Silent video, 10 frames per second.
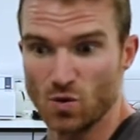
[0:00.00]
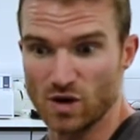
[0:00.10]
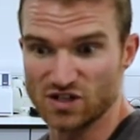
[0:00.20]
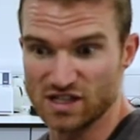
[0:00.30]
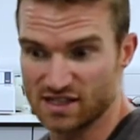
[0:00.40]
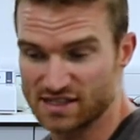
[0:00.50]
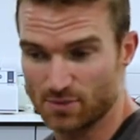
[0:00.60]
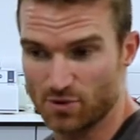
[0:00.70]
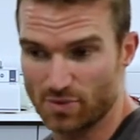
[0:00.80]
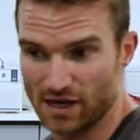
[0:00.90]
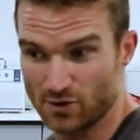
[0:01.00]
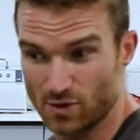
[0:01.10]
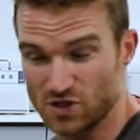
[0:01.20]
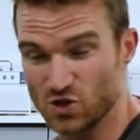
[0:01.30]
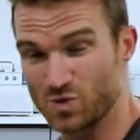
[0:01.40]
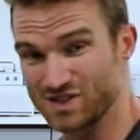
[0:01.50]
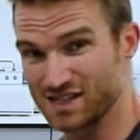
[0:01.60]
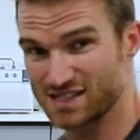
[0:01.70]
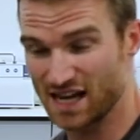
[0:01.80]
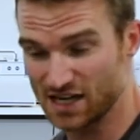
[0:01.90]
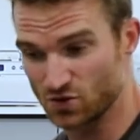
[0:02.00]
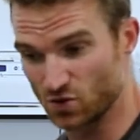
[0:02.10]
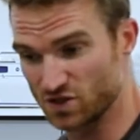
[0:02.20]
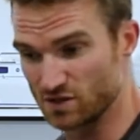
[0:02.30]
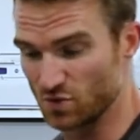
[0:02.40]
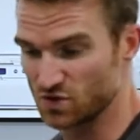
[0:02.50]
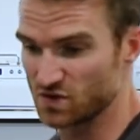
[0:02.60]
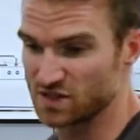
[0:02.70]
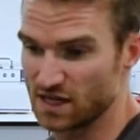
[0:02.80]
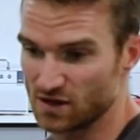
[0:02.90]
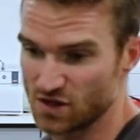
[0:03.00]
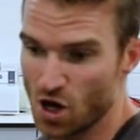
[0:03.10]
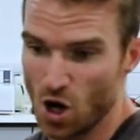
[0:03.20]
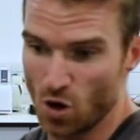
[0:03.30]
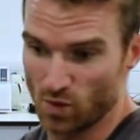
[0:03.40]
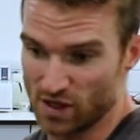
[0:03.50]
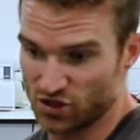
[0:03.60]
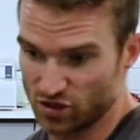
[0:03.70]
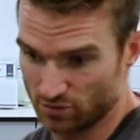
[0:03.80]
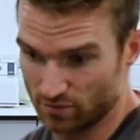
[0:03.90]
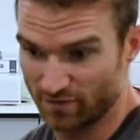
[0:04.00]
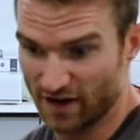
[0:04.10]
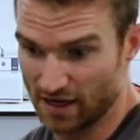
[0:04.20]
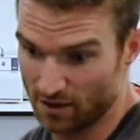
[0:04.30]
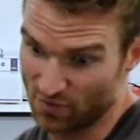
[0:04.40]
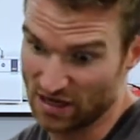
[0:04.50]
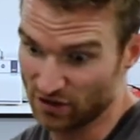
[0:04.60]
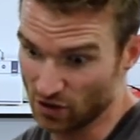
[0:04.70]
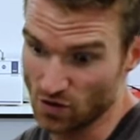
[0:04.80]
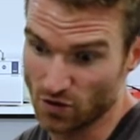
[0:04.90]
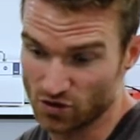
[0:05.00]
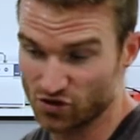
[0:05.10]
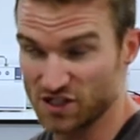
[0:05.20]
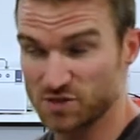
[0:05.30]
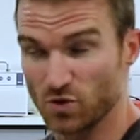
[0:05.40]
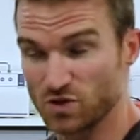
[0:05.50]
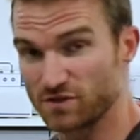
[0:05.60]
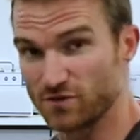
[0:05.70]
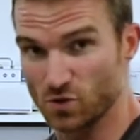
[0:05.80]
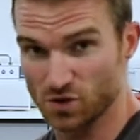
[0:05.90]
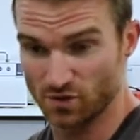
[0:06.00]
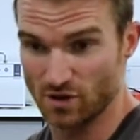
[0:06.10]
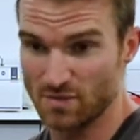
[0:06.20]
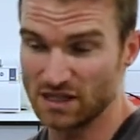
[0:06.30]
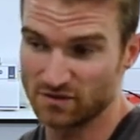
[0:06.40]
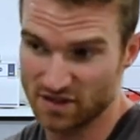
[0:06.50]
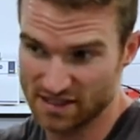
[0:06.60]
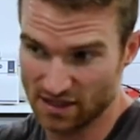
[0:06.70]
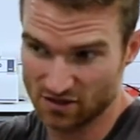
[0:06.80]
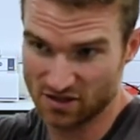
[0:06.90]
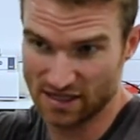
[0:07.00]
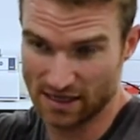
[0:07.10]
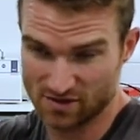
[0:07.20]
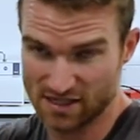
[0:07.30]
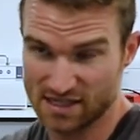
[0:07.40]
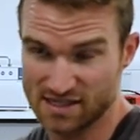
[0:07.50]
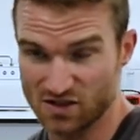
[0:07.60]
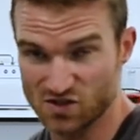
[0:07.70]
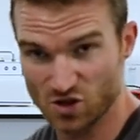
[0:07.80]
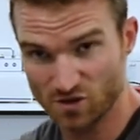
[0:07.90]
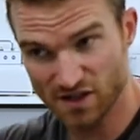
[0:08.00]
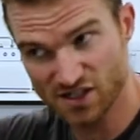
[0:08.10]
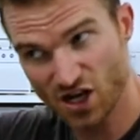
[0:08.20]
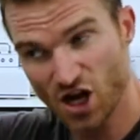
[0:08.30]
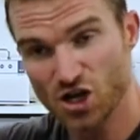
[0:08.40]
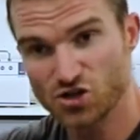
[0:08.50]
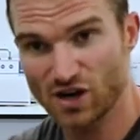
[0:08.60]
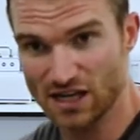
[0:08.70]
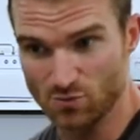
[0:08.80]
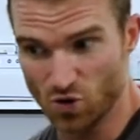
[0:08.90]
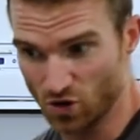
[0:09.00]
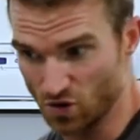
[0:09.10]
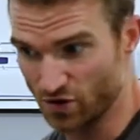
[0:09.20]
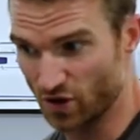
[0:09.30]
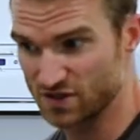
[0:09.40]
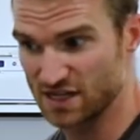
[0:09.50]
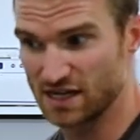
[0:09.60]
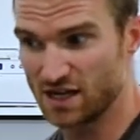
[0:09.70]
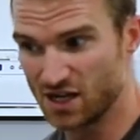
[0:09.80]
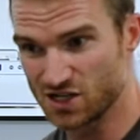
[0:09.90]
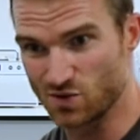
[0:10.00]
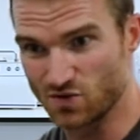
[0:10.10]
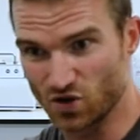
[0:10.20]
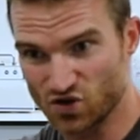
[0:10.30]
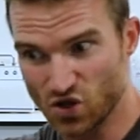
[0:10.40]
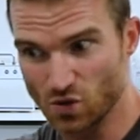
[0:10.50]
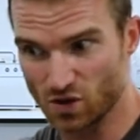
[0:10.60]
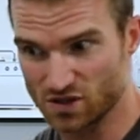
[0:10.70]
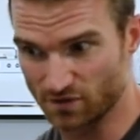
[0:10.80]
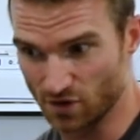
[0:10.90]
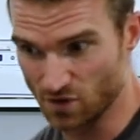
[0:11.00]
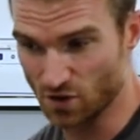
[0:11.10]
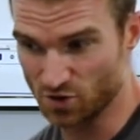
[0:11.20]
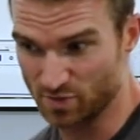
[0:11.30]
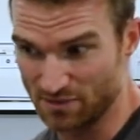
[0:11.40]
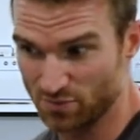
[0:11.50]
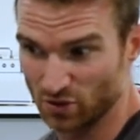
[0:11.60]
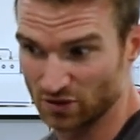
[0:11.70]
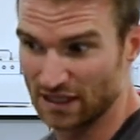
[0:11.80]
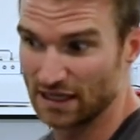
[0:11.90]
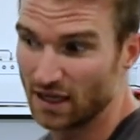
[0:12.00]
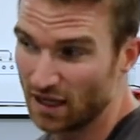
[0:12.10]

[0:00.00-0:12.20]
which is a separate pathway which opens a side door to the muscle cells, which via bringing the glucose transporter force from the middle of the cell to the outside cell surface, dragging more glucose in. So we've got 2 lots of glucose being pulled in.